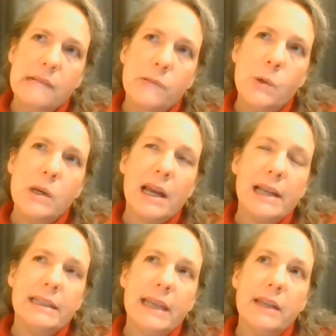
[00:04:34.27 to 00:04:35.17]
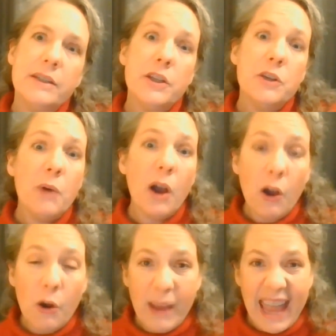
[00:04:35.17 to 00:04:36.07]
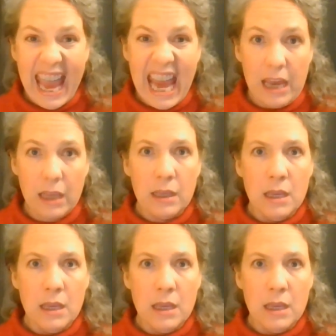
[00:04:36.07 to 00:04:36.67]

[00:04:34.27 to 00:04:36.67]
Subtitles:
Would I say to you, oh, hey,